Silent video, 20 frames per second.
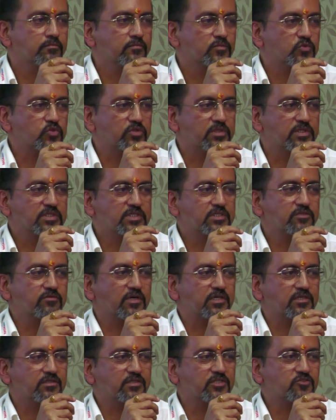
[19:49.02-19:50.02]
So this
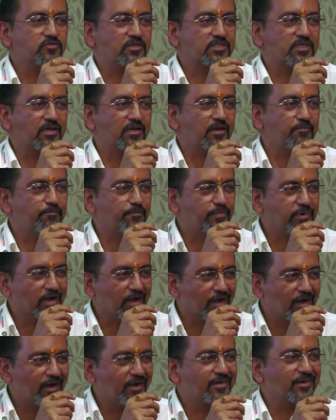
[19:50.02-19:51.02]
was a
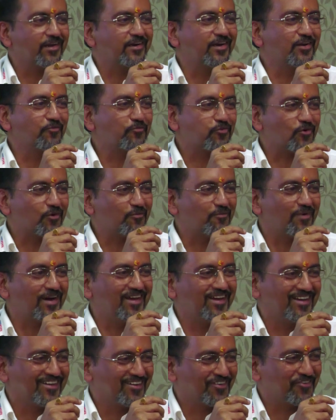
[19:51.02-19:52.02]
great learning
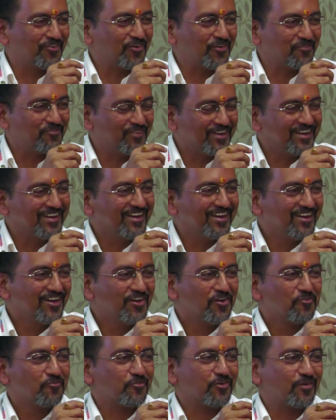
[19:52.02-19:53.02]
for me
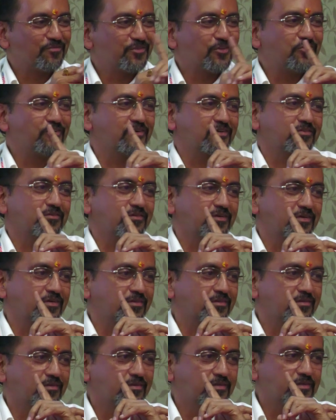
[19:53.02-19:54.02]
from the US
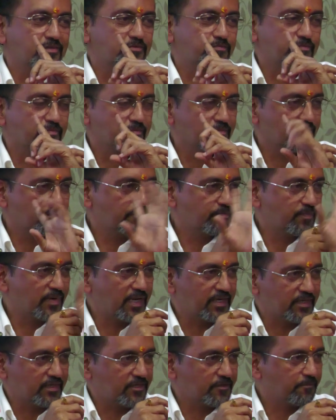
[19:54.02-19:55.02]
this
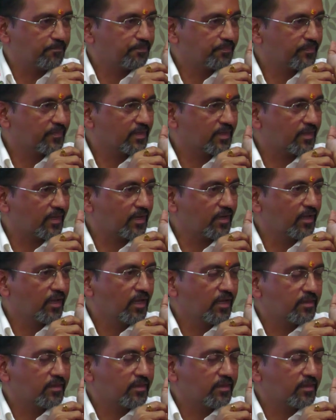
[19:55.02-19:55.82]
client. Right?